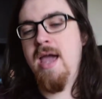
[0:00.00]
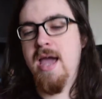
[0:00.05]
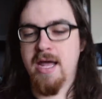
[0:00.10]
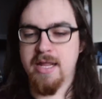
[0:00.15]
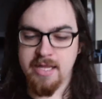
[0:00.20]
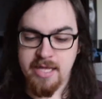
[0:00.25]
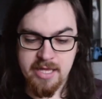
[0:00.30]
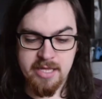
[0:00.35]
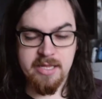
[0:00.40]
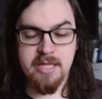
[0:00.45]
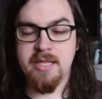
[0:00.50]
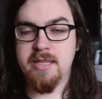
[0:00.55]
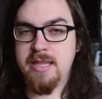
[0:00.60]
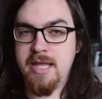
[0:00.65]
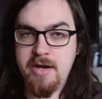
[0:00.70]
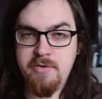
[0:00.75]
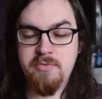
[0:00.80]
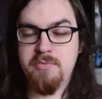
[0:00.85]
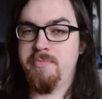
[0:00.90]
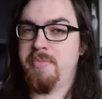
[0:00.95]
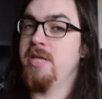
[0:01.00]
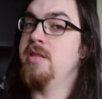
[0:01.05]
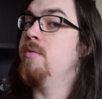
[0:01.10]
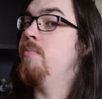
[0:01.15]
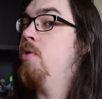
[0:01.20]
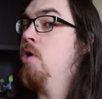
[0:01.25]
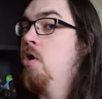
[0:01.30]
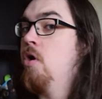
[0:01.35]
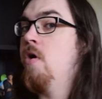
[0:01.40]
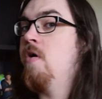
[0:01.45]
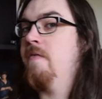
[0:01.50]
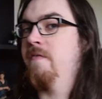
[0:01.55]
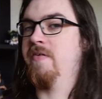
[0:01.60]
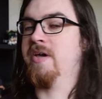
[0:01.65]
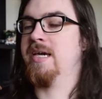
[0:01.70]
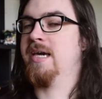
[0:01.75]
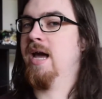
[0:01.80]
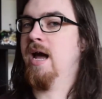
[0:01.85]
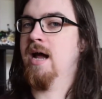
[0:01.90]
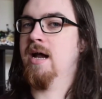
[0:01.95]
and then that would be the
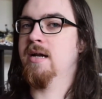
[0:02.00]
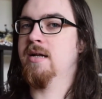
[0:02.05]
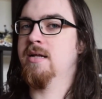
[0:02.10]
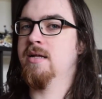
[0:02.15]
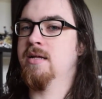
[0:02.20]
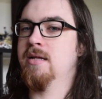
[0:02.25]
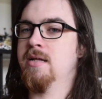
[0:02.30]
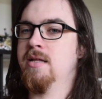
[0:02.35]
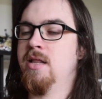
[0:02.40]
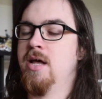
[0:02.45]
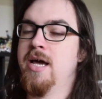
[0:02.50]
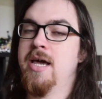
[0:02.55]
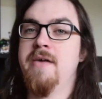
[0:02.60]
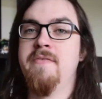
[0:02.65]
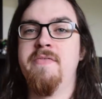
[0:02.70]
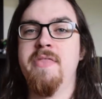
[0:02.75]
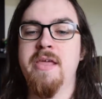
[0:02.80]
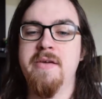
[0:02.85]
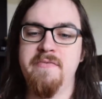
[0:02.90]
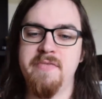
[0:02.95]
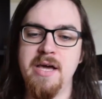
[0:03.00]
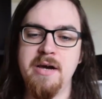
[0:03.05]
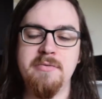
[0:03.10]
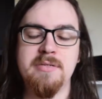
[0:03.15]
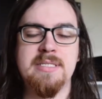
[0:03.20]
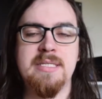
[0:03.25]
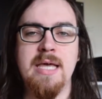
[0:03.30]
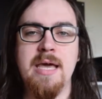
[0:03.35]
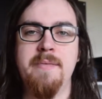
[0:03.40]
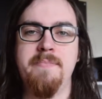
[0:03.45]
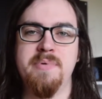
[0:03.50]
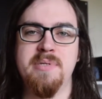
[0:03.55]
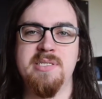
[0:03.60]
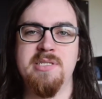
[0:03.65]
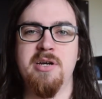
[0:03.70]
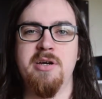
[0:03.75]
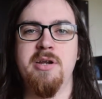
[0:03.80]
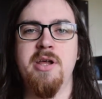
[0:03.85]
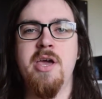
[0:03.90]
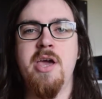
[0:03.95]
perfect cut. Like, if that was the
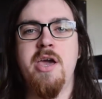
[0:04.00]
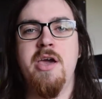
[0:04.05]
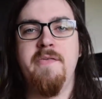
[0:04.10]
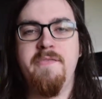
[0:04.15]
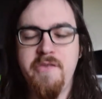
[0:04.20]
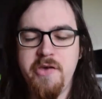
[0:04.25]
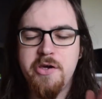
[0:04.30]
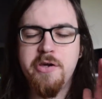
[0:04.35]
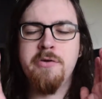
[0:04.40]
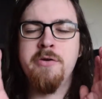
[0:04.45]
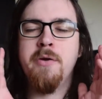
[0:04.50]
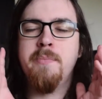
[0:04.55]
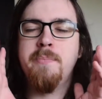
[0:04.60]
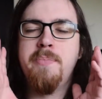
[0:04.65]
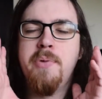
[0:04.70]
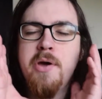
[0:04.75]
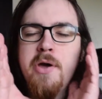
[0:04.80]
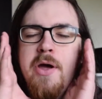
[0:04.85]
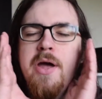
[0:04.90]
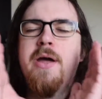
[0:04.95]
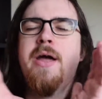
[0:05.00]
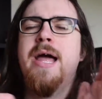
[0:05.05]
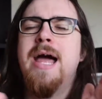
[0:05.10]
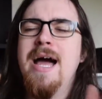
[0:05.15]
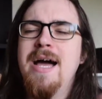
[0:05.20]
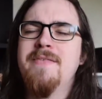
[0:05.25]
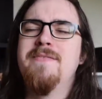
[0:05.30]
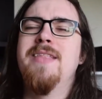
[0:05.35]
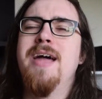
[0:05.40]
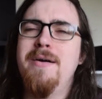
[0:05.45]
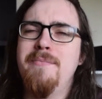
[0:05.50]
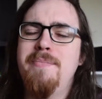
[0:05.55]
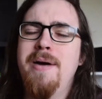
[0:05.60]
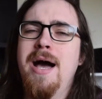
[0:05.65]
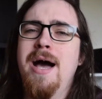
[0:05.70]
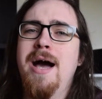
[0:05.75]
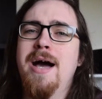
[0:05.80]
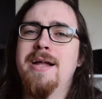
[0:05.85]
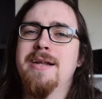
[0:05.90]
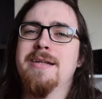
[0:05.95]
episode, if you could have that
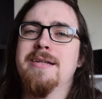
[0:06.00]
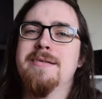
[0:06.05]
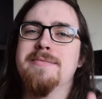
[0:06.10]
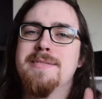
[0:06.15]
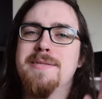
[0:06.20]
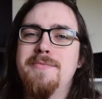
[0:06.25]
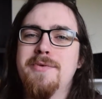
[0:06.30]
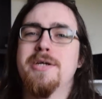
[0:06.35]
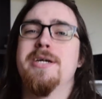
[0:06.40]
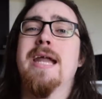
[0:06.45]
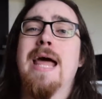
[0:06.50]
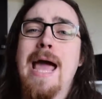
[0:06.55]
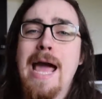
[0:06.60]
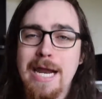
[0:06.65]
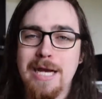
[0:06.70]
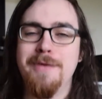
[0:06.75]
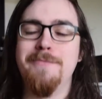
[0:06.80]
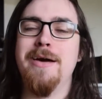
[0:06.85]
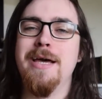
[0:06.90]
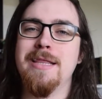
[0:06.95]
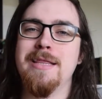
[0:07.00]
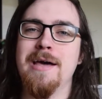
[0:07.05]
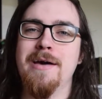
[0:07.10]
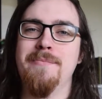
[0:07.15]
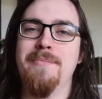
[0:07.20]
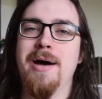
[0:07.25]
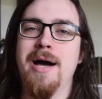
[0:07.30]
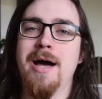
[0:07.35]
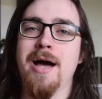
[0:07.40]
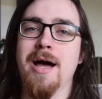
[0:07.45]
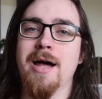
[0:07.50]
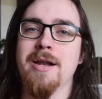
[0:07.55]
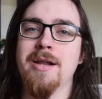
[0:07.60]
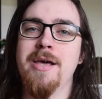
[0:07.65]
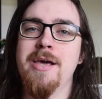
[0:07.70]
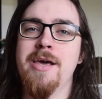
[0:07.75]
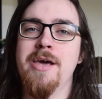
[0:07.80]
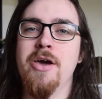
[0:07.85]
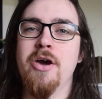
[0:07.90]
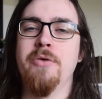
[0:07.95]
part, if someone could animate that part,
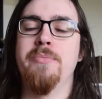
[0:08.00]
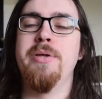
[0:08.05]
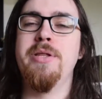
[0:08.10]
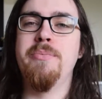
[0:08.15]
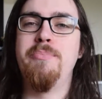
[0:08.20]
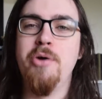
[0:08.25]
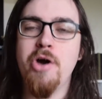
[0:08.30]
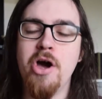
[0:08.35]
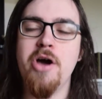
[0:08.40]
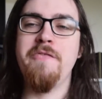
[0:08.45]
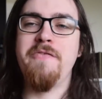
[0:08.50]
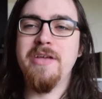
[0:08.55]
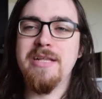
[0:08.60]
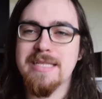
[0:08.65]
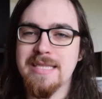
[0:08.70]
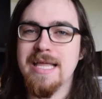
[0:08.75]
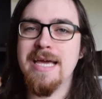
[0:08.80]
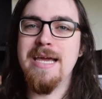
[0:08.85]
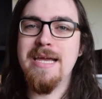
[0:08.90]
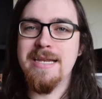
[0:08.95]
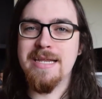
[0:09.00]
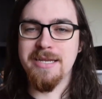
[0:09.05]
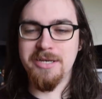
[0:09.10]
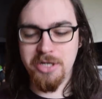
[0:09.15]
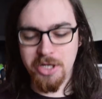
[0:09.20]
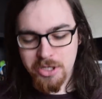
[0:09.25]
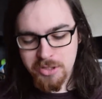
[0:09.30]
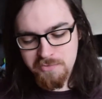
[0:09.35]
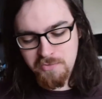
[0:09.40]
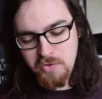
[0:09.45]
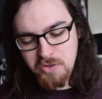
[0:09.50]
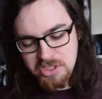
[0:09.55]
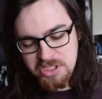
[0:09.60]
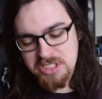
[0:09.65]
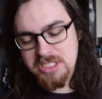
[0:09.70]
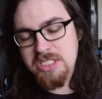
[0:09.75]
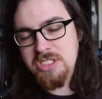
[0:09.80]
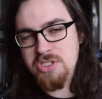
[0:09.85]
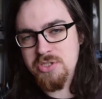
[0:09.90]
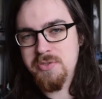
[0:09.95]
it would be the perfect lead-in. You could watch
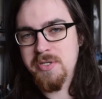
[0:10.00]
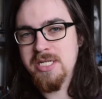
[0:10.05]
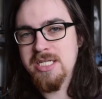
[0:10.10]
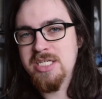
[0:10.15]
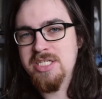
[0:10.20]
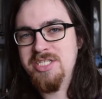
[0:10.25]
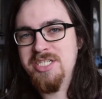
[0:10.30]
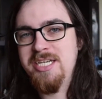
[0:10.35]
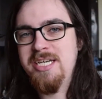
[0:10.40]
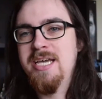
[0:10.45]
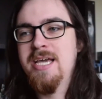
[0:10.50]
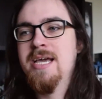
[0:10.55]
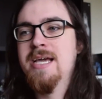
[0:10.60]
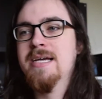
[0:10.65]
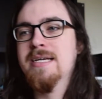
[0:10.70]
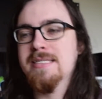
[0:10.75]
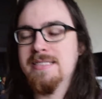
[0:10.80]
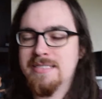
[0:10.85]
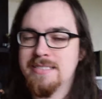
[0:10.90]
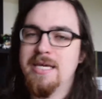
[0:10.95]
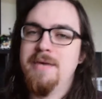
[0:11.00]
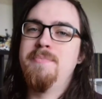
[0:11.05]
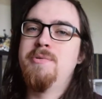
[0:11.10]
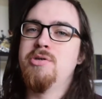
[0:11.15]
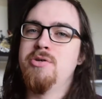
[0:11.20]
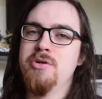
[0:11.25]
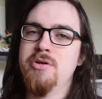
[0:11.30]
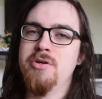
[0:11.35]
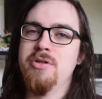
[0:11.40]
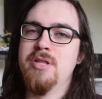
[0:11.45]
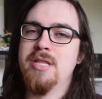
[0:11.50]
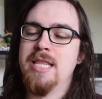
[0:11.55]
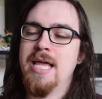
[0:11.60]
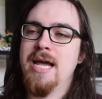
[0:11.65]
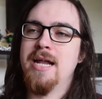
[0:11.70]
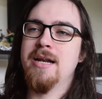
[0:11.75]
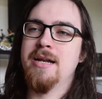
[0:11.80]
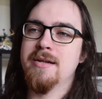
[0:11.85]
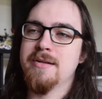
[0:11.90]
this trilogy, skip to that